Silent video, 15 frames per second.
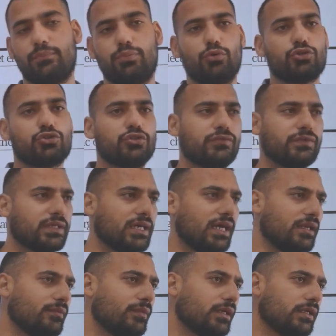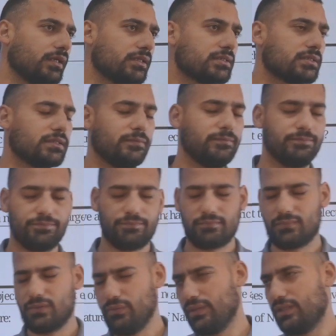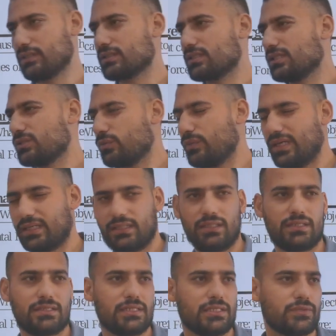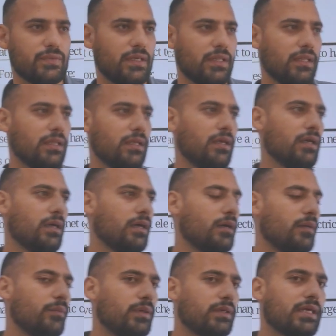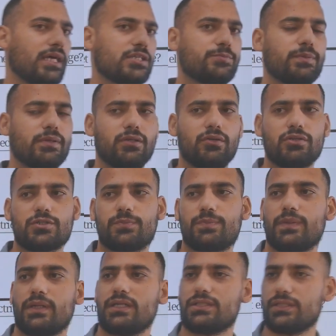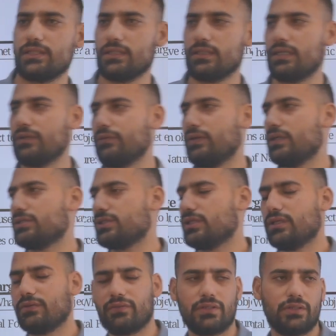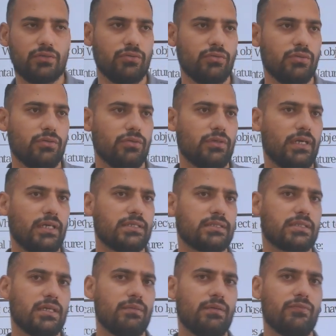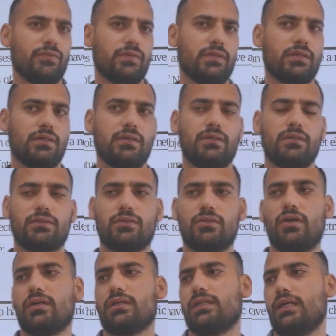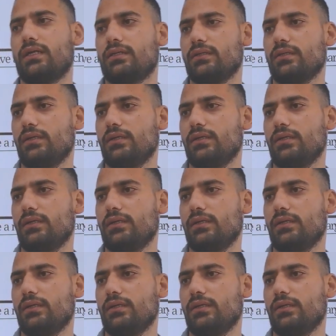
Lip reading: portion of the kinematics. We discussed vectors as well. But as per your spreadsheet that we had shared with you, you guys came up with the thought that